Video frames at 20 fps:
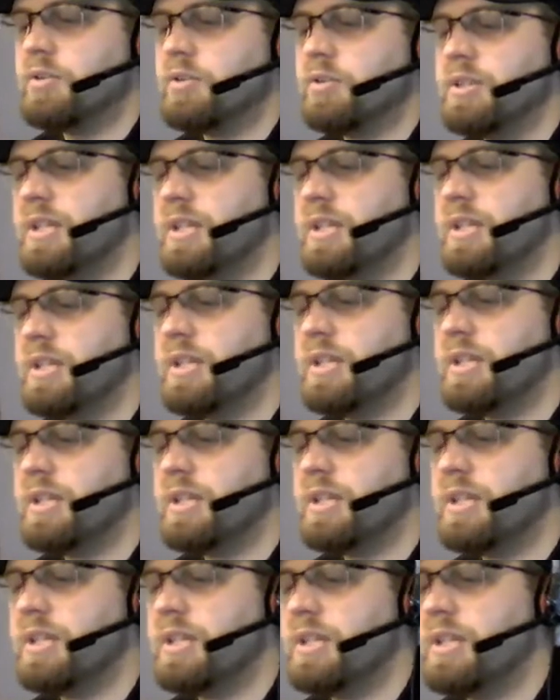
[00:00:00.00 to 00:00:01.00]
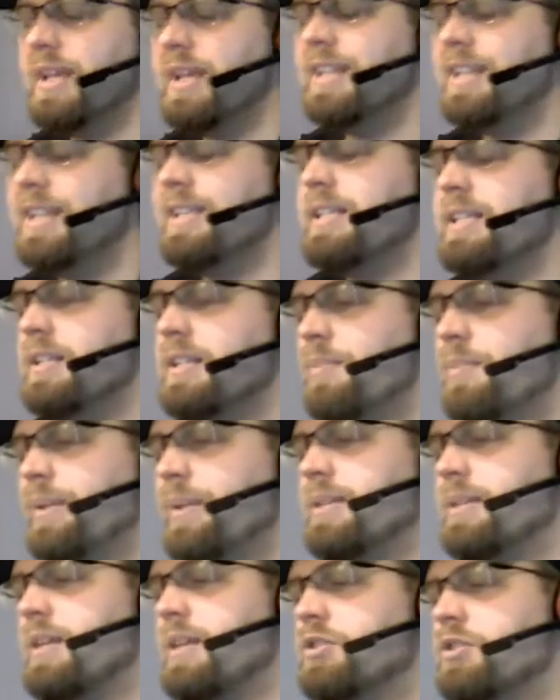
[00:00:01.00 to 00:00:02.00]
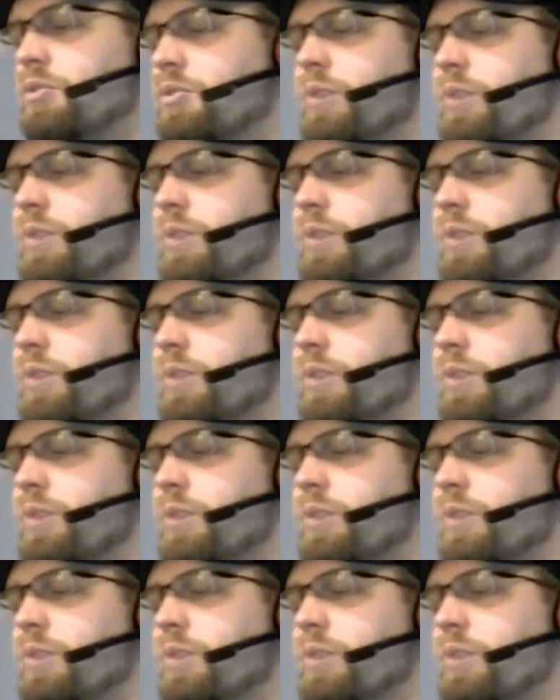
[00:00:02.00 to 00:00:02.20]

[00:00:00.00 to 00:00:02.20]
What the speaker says: sub-theme and say your cube is